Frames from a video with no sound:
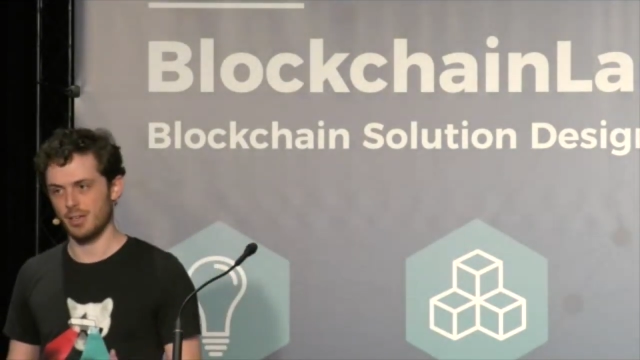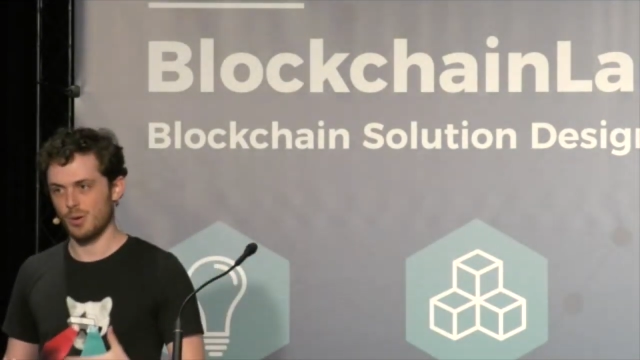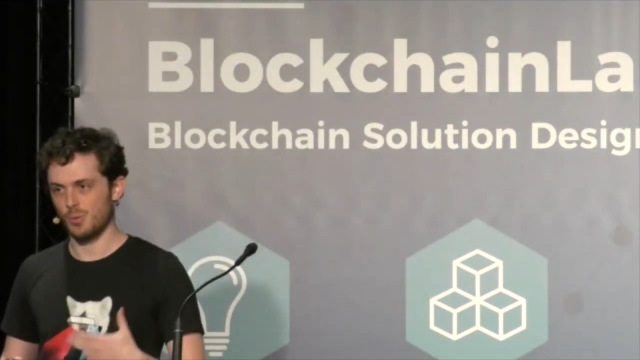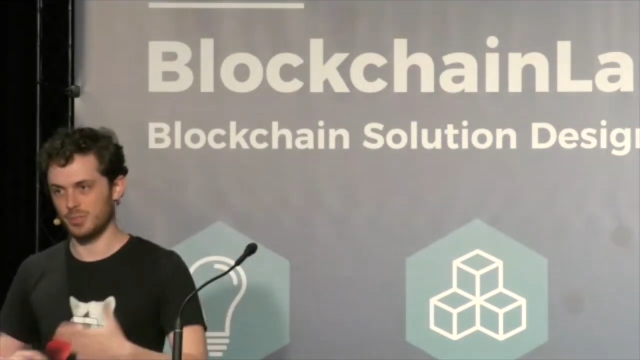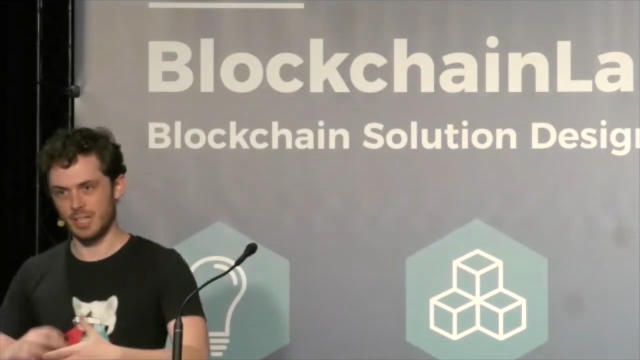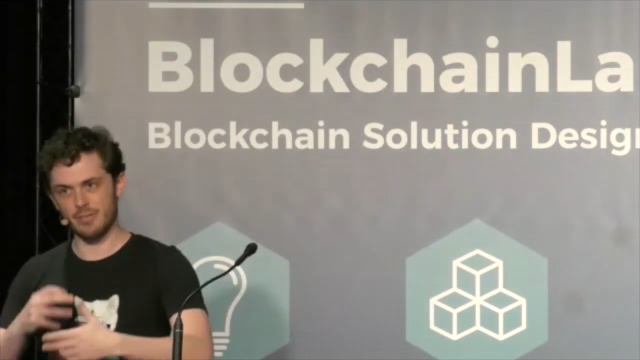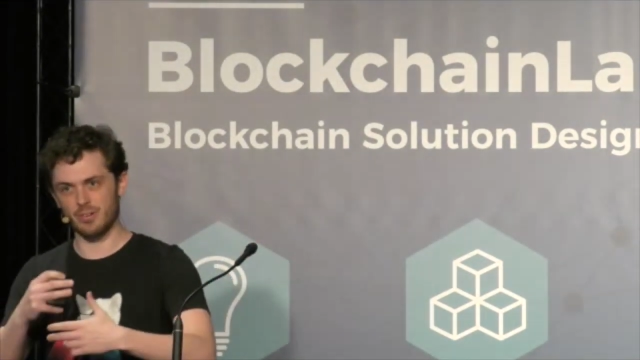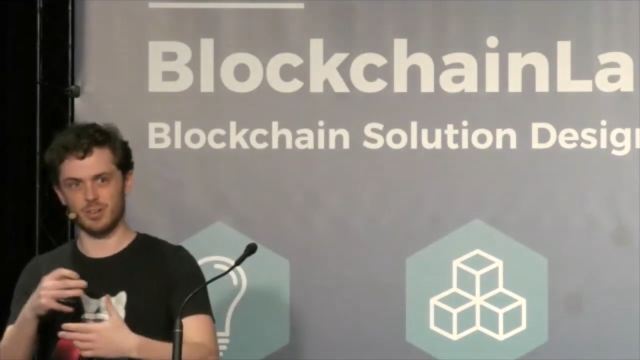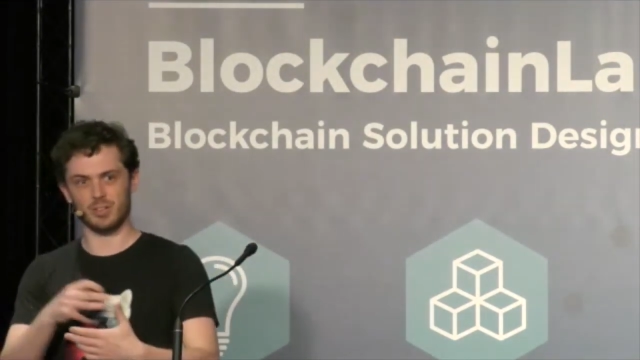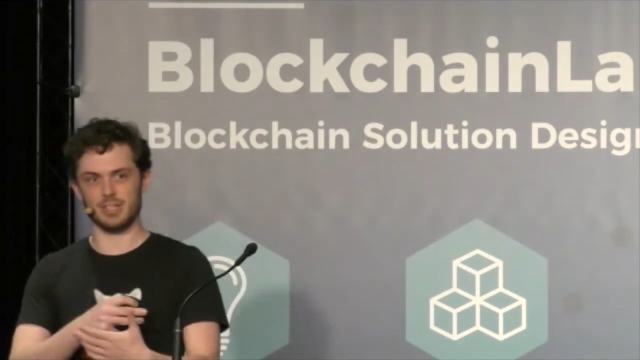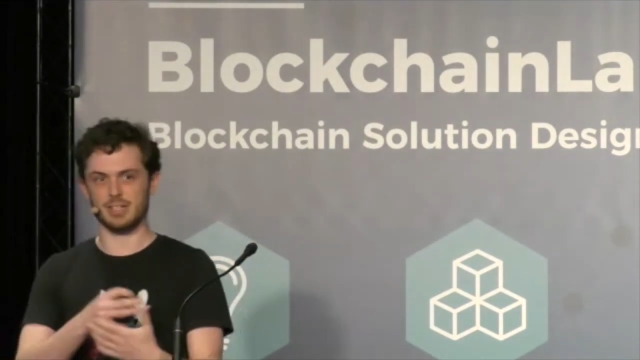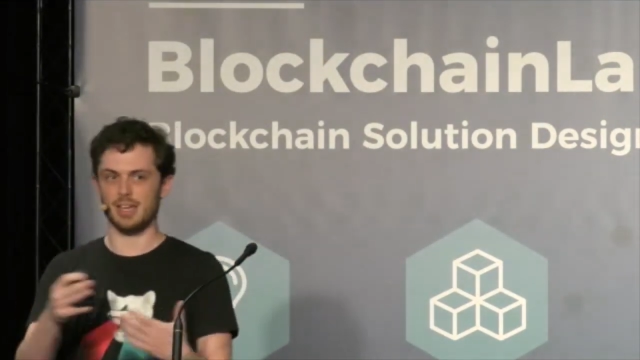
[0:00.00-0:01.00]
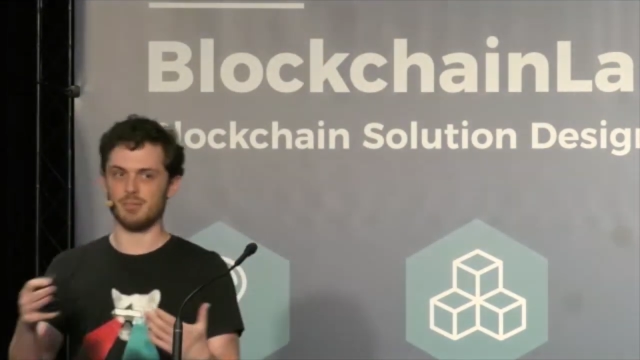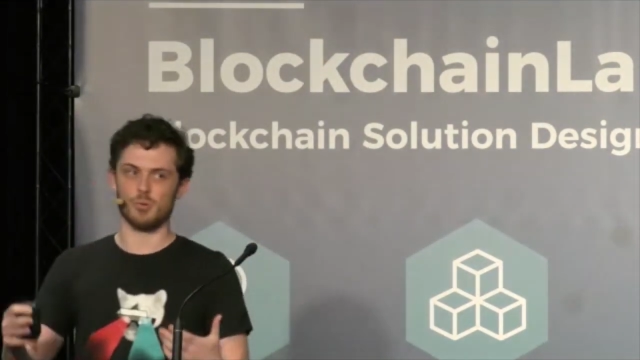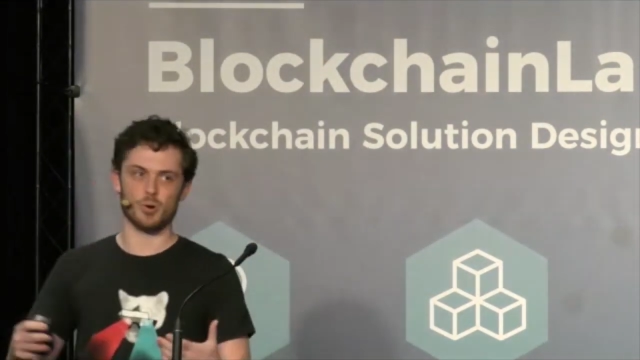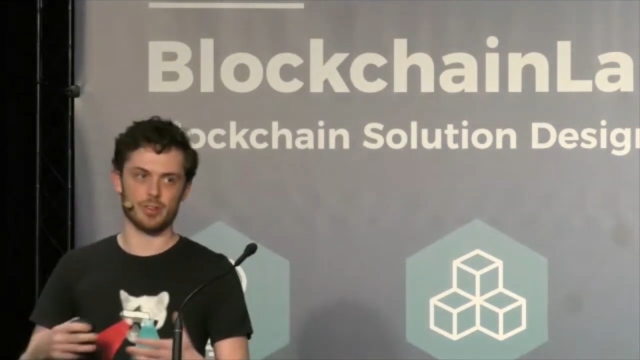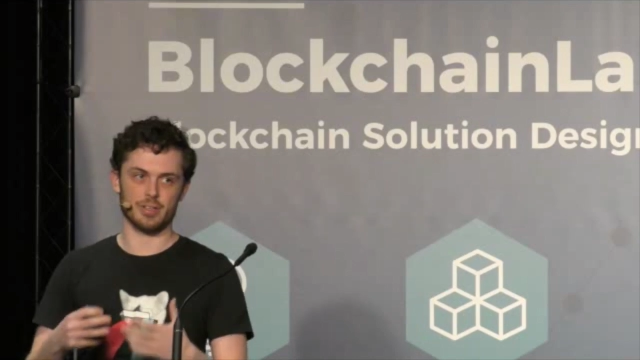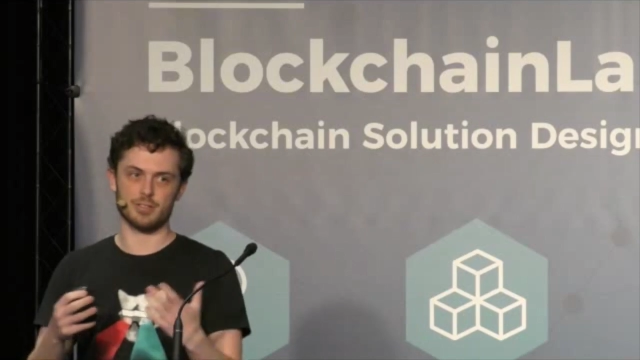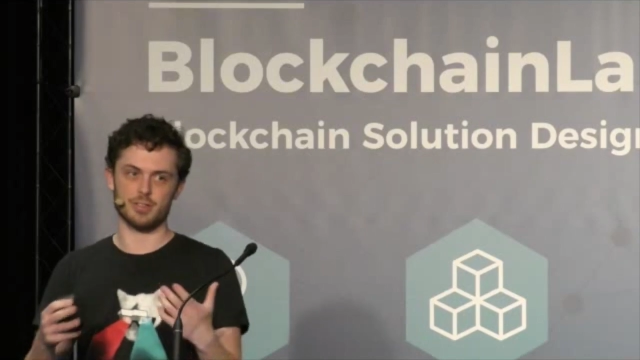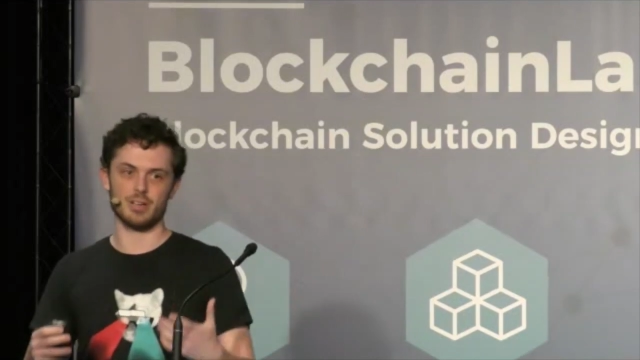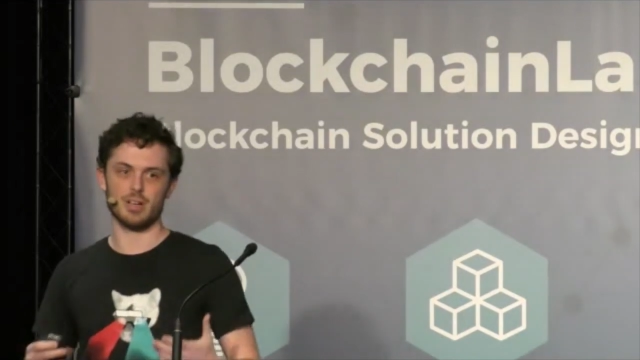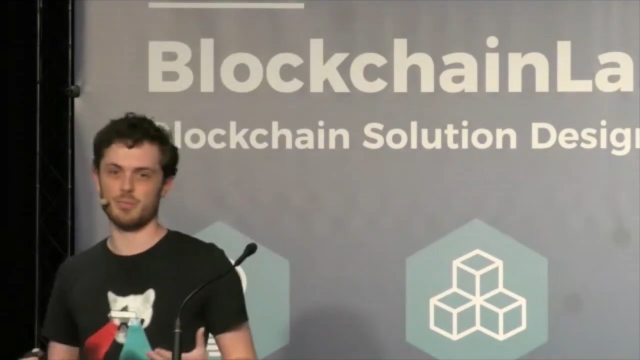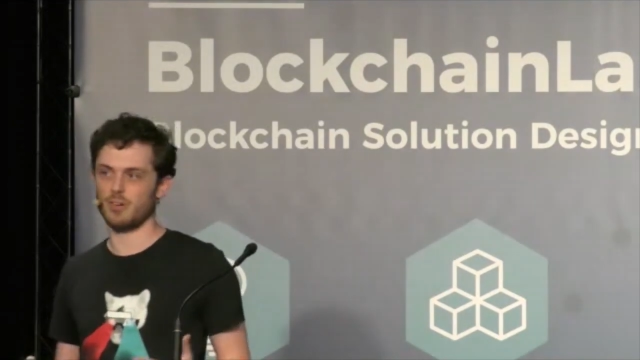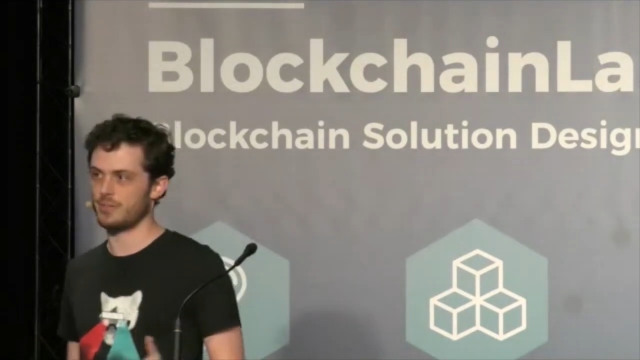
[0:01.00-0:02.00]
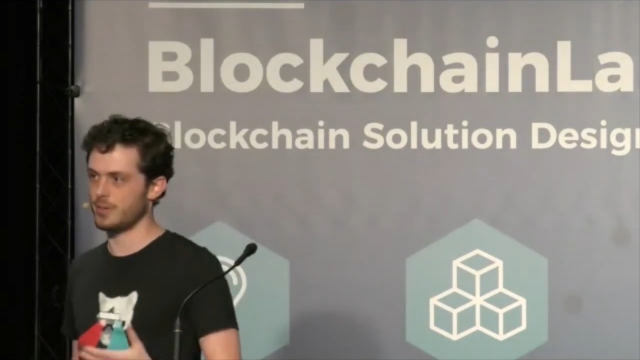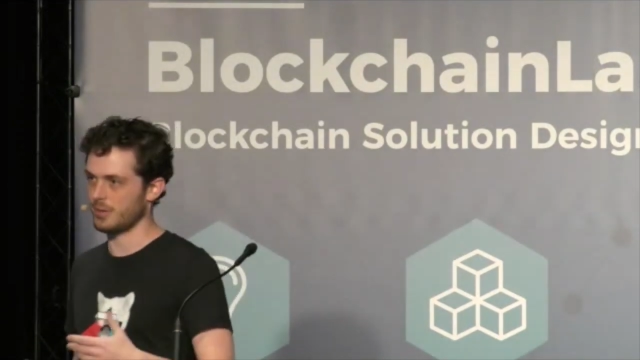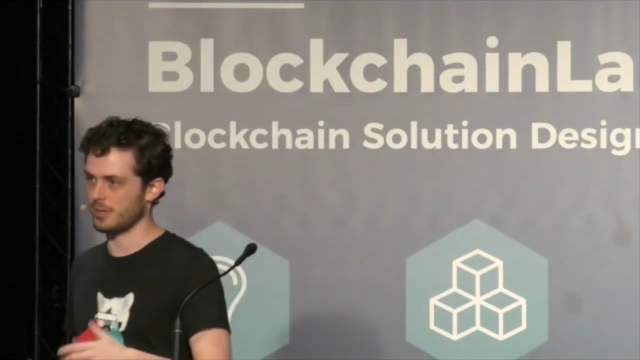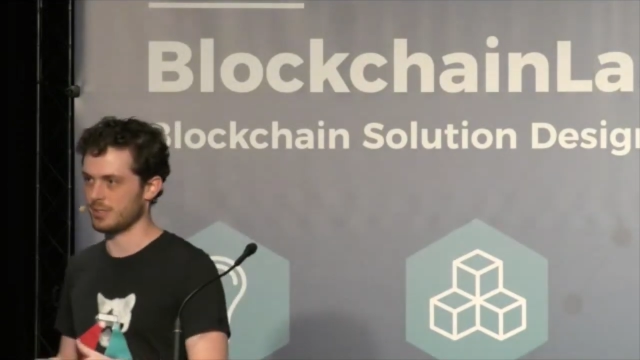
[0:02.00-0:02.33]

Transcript: will never contain more than a certain number of tokens.